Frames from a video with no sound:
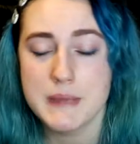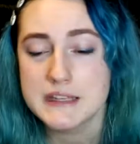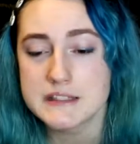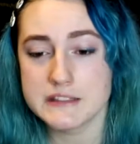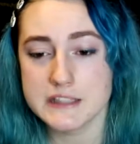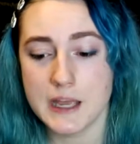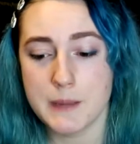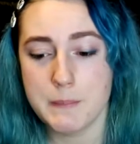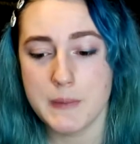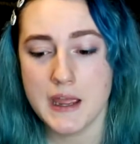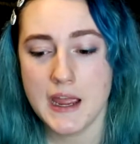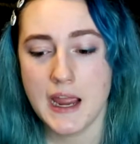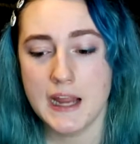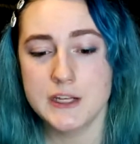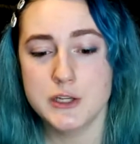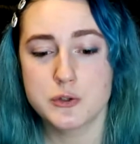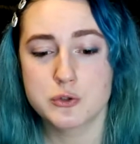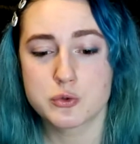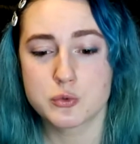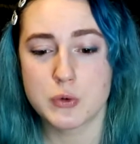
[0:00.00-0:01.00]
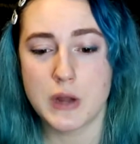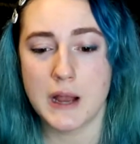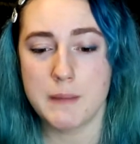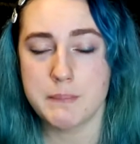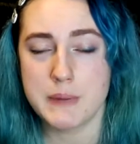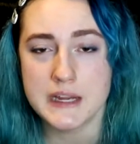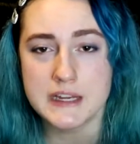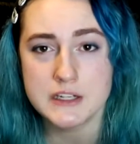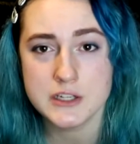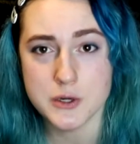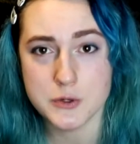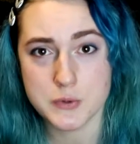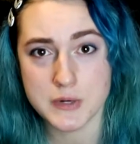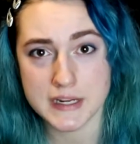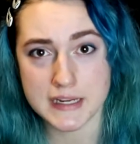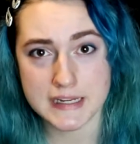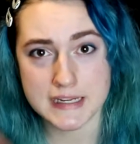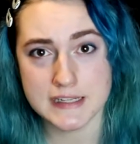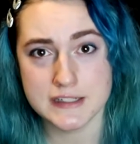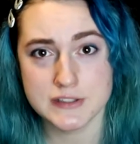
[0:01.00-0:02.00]
mess up and you drop a yolk
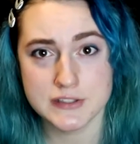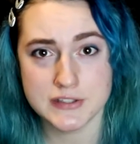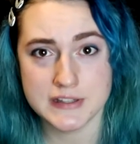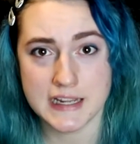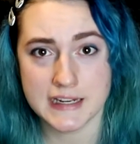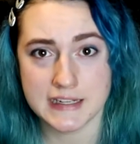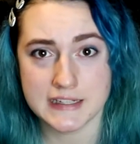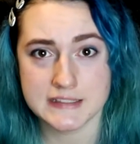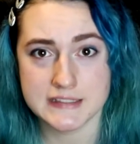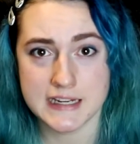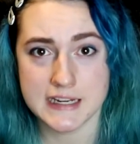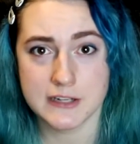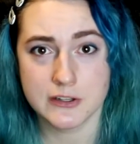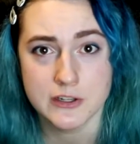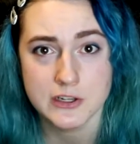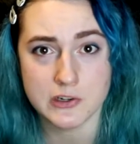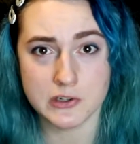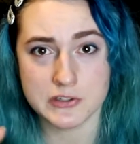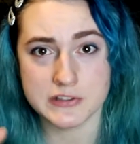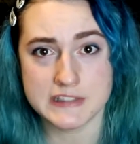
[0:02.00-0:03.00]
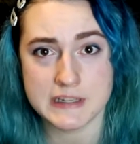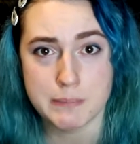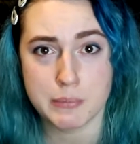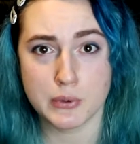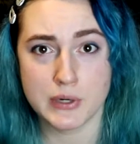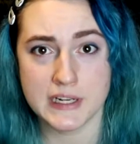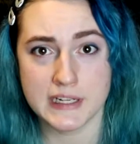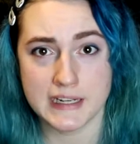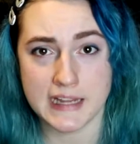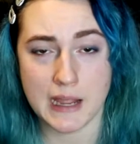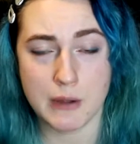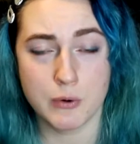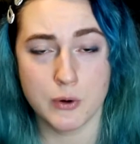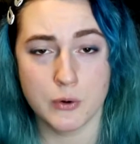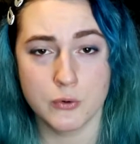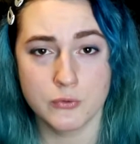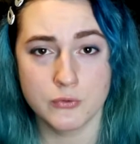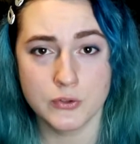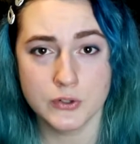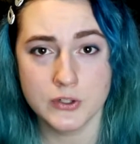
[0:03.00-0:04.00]
into that container you're separating out
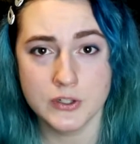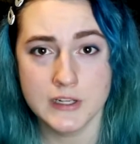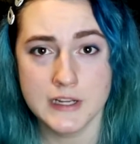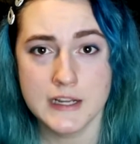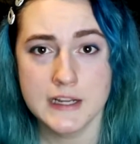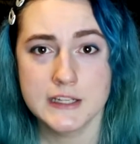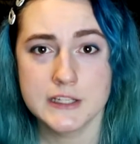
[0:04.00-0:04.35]
over,